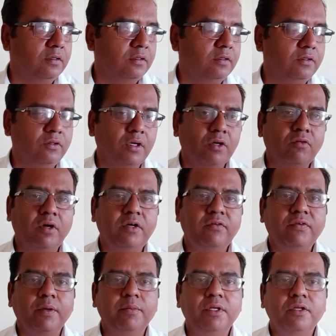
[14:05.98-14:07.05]
You are quite
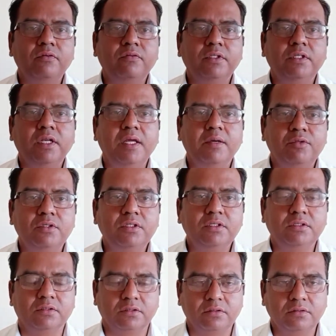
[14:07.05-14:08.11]
familiar with the laboratories.